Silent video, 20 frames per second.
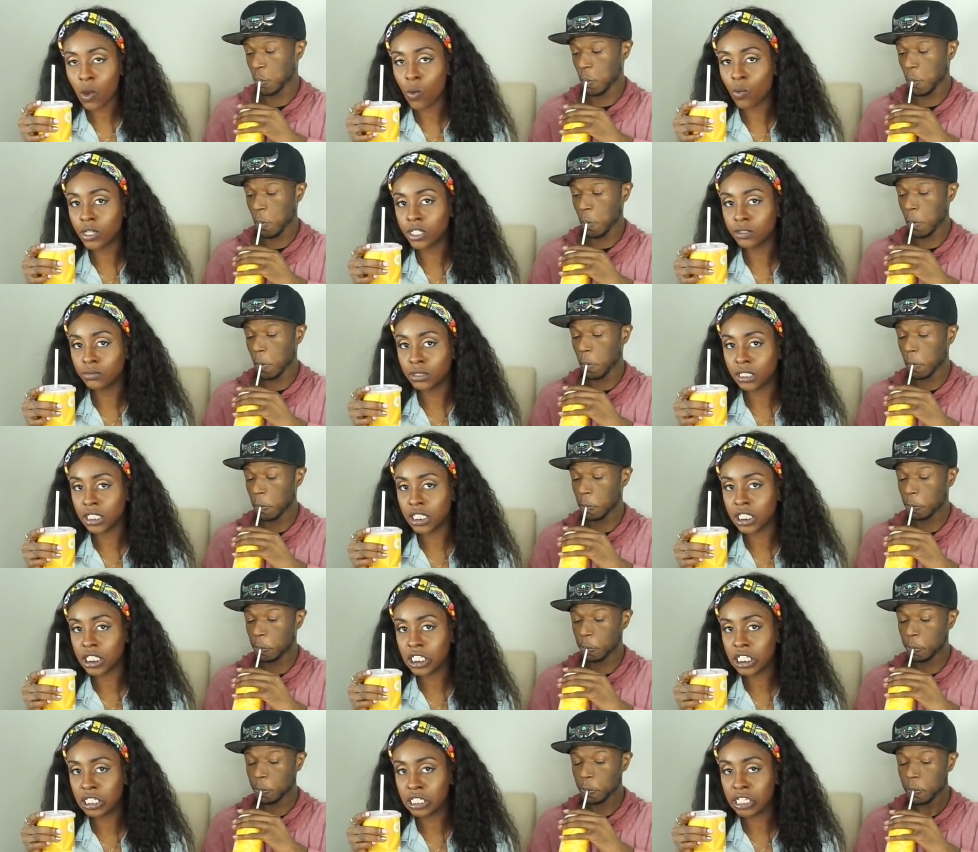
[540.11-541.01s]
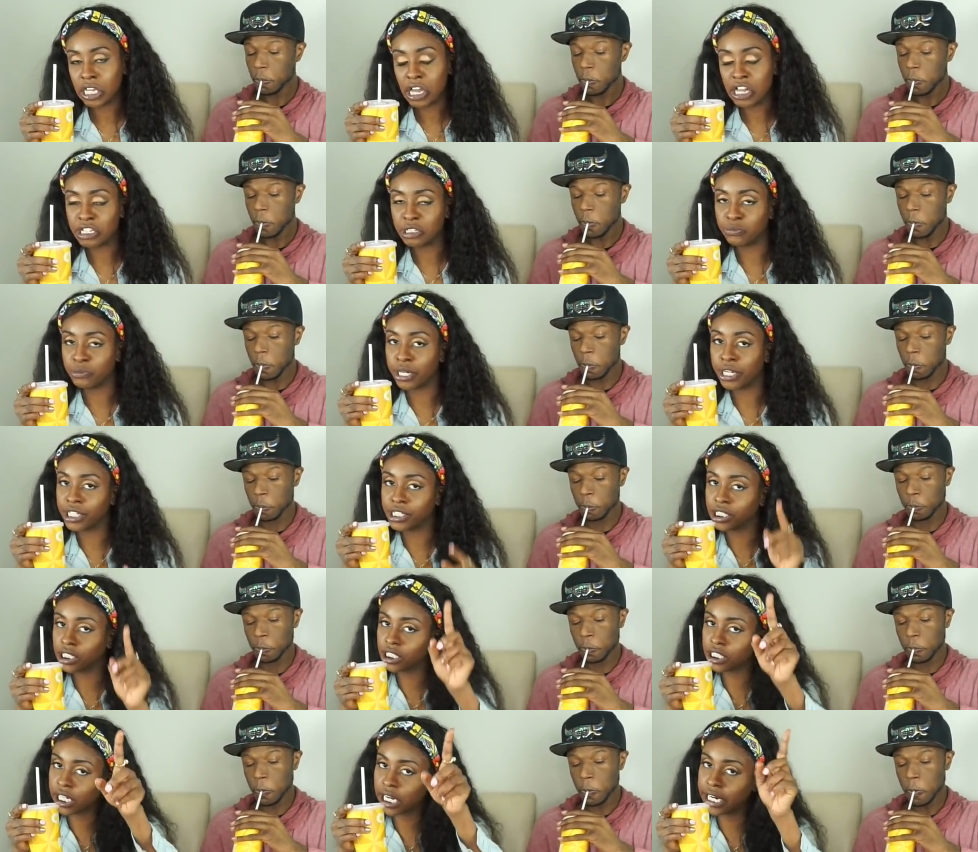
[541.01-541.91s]
Speaker 1: Which made it 10 times
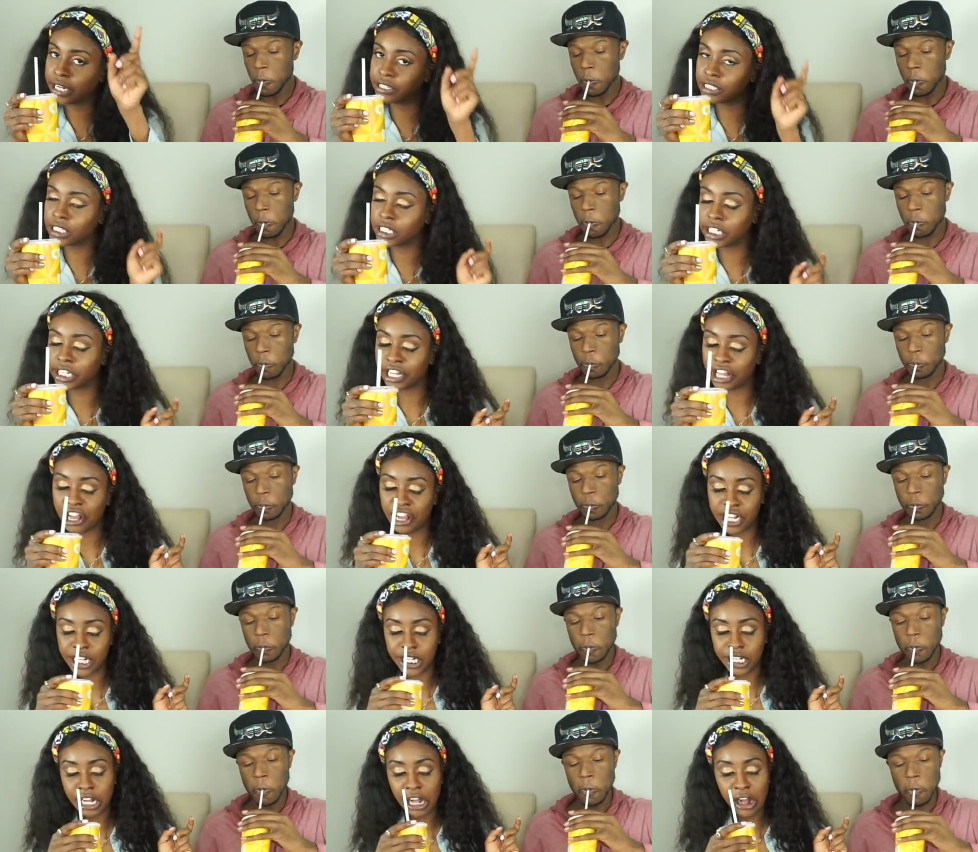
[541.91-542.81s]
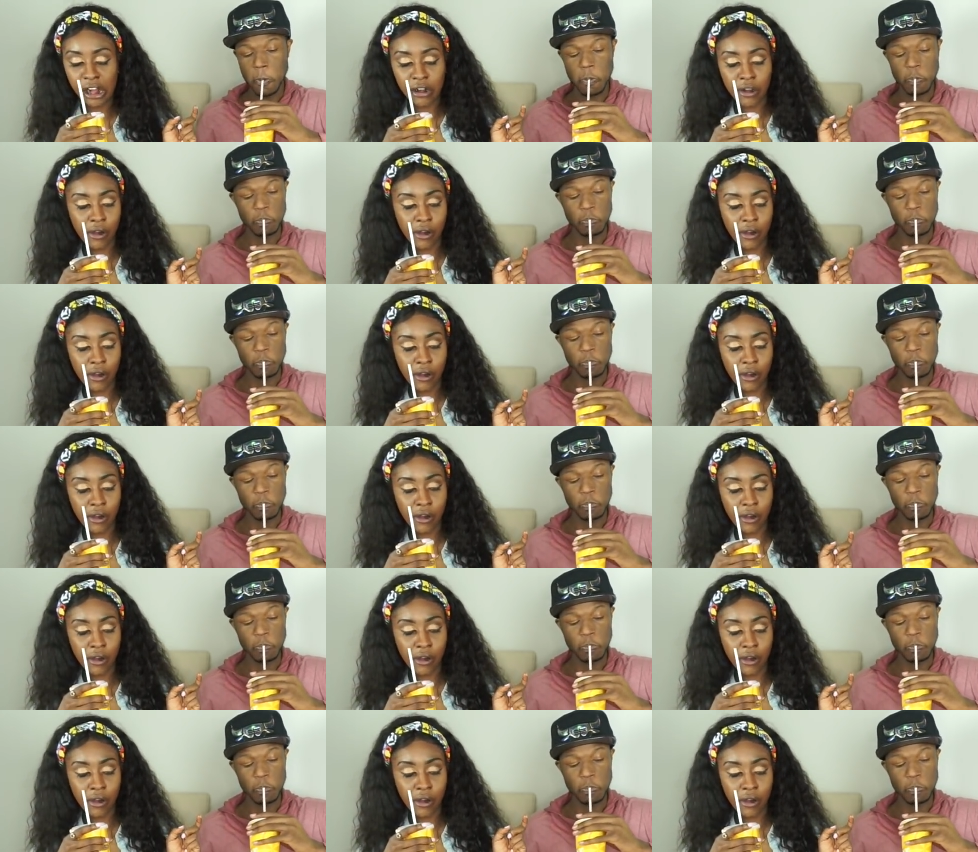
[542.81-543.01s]
better. Shout out to the gang.